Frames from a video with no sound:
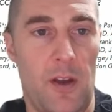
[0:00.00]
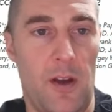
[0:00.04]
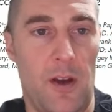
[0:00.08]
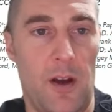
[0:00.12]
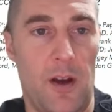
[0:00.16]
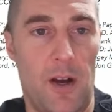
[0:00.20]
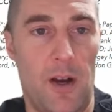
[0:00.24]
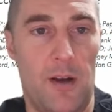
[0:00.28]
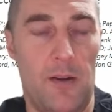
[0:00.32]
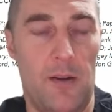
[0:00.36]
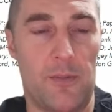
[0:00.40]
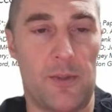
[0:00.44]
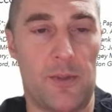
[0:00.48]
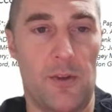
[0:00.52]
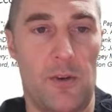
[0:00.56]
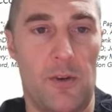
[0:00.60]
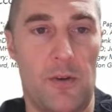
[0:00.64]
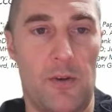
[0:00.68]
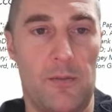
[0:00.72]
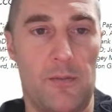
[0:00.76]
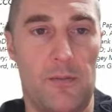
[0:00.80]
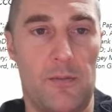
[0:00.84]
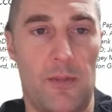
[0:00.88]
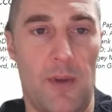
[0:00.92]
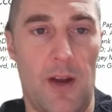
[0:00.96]

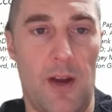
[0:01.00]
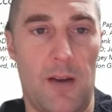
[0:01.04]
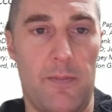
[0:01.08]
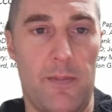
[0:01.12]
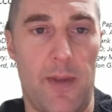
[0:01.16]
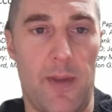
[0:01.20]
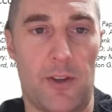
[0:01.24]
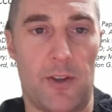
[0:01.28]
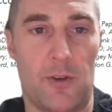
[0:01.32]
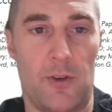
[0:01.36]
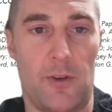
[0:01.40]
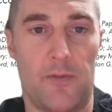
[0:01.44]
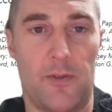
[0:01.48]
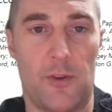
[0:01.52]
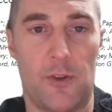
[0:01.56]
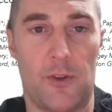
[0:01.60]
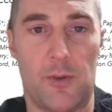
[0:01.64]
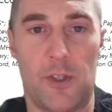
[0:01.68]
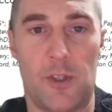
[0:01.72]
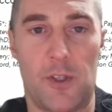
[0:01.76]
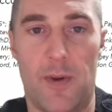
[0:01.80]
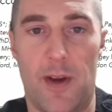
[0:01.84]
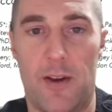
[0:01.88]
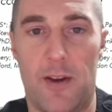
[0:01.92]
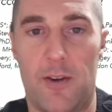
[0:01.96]
So non-medical
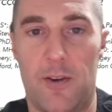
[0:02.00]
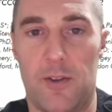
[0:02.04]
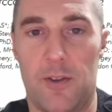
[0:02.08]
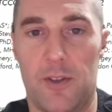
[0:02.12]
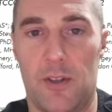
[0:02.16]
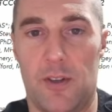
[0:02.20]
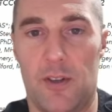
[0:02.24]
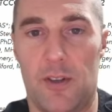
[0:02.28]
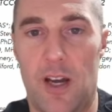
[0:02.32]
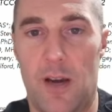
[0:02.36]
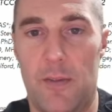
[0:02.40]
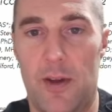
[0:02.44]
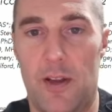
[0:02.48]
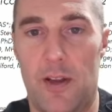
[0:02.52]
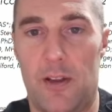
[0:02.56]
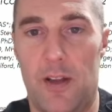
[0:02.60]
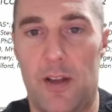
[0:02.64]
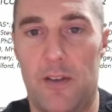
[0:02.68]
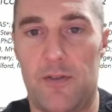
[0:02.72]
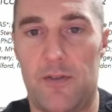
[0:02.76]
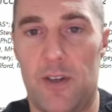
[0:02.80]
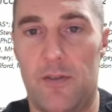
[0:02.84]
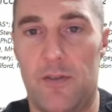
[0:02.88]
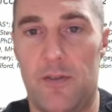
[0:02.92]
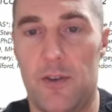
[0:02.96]
first responders and combat
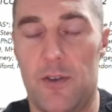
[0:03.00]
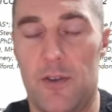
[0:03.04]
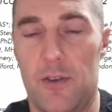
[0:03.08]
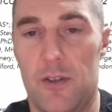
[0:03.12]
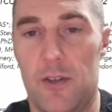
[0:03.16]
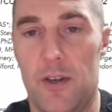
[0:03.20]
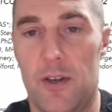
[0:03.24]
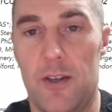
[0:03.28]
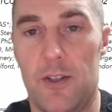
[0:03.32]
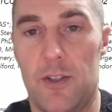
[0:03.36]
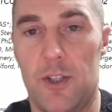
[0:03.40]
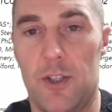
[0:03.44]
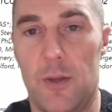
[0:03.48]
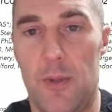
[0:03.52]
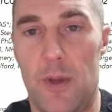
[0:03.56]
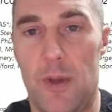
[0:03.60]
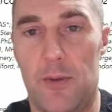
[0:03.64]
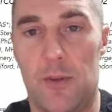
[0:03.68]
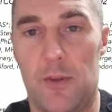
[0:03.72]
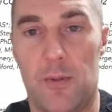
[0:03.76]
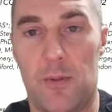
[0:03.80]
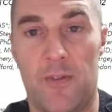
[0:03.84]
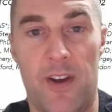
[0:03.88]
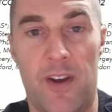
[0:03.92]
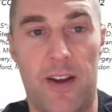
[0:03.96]
lifesavers should be
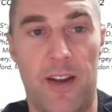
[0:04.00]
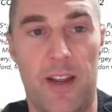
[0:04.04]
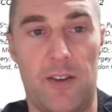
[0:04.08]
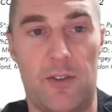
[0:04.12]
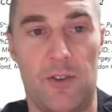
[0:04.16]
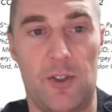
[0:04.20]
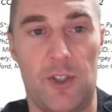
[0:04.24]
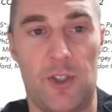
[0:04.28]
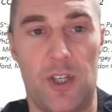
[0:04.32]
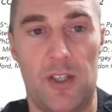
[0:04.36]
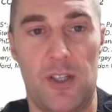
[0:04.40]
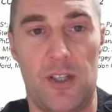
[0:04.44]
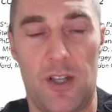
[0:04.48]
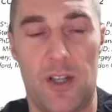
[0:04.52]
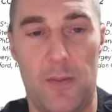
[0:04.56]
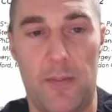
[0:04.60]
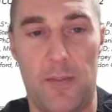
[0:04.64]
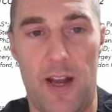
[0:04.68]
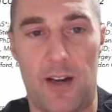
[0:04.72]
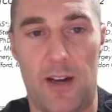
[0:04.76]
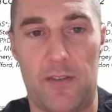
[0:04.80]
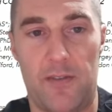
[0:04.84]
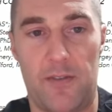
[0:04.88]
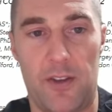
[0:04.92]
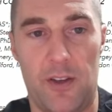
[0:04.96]
able to provide analgesia in the
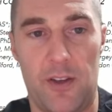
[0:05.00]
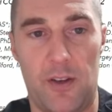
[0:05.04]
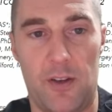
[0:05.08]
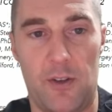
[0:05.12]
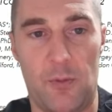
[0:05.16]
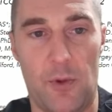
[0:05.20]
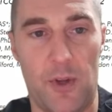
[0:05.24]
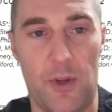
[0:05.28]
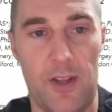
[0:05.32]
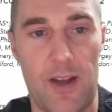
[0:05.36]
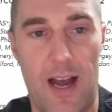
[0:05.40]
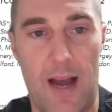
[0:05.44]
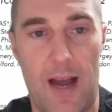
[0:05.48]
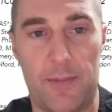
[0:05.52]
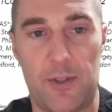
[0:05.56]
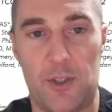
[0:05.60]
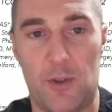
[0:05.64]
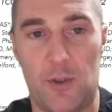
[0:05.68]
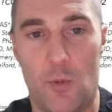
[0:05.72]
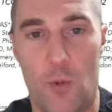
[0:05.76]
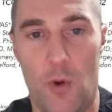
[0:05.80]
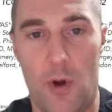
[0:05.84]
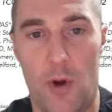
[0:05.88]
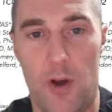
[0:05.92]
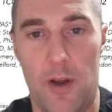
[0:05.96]
battlefield with
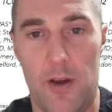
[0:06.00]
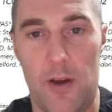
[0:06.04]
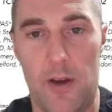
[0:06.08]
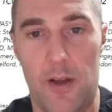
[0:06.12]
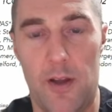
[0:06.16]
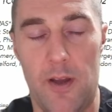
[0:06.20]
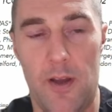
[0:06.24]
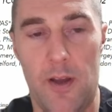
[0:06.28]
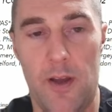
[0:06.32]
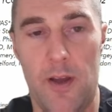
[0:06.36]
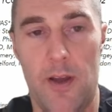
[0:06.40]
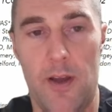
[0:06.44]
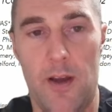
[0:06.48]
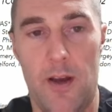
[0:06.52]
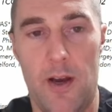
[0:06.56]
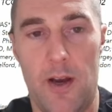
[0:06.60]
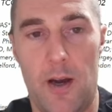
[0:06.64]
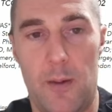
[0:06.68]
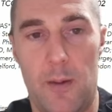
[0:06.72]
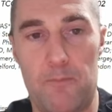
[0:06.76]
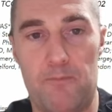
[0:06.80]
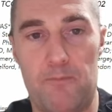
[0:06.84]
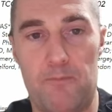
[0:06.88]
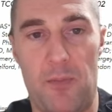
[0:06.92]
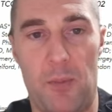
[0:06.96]
option one,
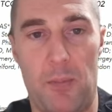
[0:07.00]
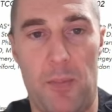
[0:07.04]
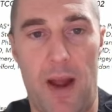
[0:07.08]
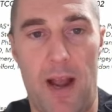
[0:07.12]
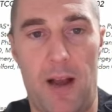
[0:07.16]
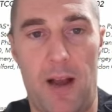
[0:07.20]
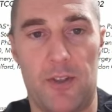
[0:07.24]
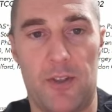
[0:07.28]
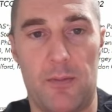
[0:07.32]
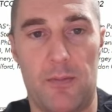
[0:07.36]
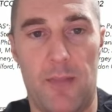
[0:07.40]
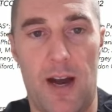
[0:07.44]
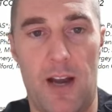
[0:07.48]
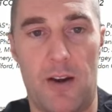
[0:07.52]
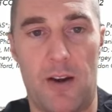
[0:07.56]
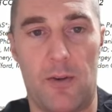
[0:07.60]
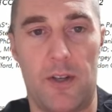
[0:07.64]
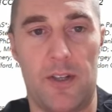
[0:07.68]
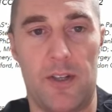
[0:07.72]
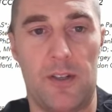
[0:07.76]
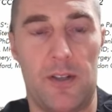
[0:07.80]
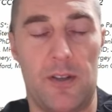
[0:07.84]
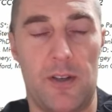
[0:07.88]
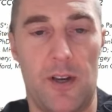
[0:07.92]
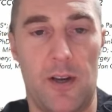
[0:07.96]
mild to
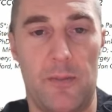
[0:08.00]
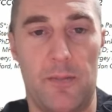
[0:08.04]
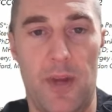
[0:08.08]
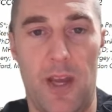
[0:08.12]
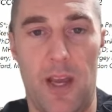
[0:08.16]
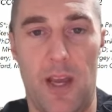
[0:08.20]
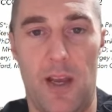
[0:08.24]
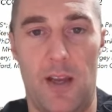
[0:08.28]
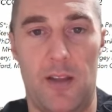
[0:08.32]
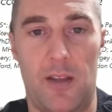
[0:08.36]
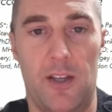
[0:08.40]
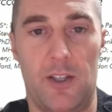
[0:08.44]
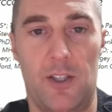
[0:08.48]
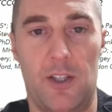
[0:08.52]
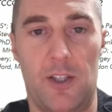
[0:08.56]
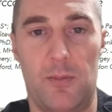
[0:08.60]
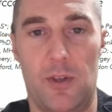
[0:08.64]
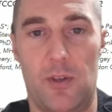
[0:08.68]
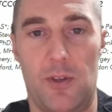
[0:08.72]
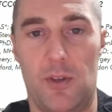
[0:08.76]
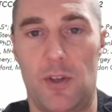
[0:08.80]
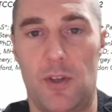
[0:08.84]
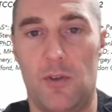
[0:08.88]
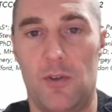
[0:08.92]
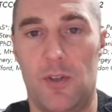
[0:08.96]
moderate pain. They
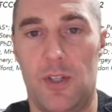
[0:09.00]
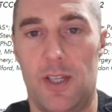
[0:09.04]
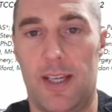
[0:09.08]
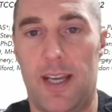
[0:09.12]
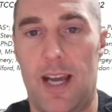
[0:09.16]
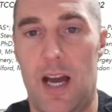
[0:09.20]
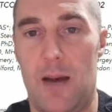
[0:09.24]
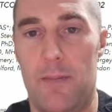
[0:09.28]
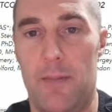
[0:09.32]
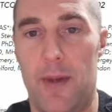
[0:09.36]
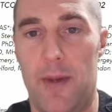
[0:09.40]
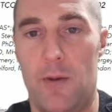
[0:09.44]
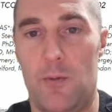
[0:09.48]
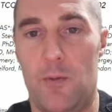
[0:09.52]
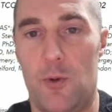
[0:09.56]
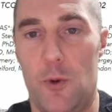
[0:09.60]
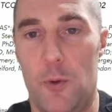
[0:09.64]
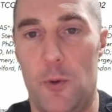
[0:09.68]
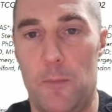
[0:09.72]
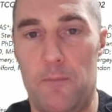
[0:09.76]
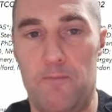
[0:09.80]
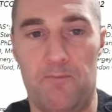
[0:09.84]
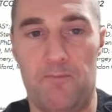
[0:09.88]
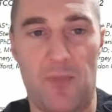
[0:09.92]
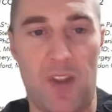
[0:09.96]
should be able to use the combat
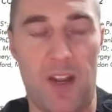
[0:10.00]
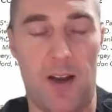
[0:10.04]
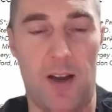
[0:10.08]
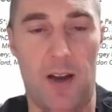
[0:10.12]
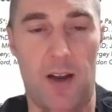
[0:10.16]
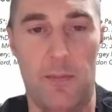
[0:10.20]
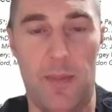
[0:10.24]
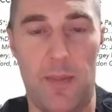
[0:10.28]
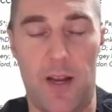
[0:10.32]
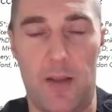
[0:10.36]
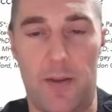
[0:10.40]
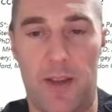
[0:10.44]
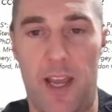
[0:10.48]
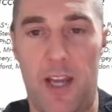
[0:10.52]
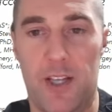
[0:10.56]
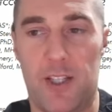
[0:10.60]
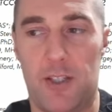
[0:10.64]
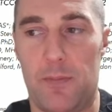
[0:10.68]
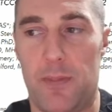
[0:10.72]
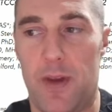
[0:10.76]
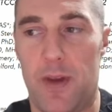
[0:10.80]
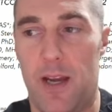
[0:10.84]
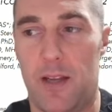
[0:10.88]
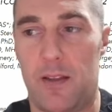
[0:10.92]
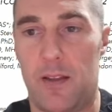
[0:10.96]
wound
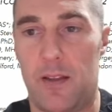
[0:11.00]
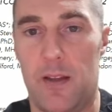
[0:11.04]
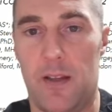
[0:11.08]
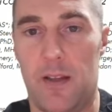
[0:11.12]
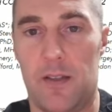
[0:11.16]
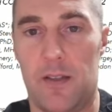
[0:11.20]
medication pack that